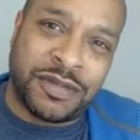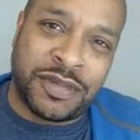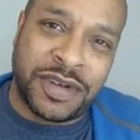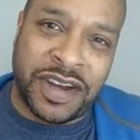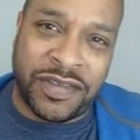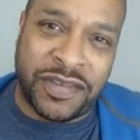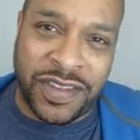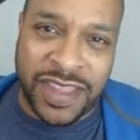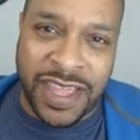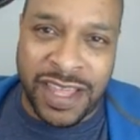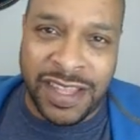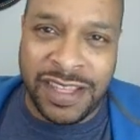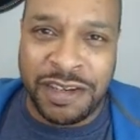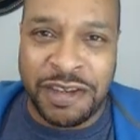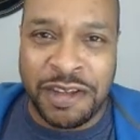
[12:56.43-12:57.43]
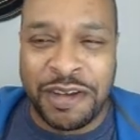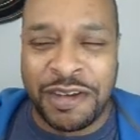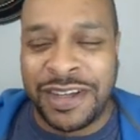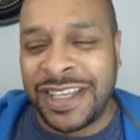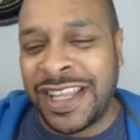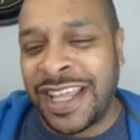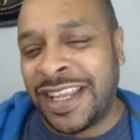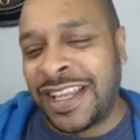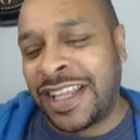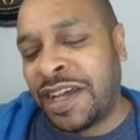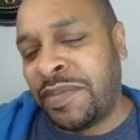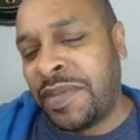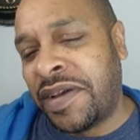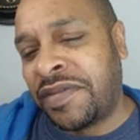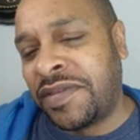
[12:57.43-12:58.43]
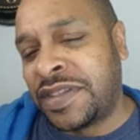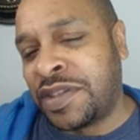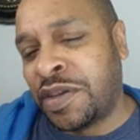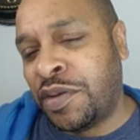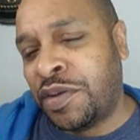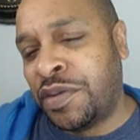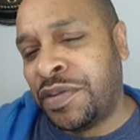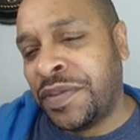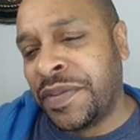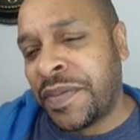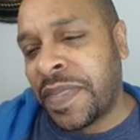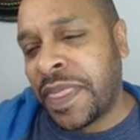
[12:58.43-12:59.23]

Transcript: whatever that, you know, and, and come after. So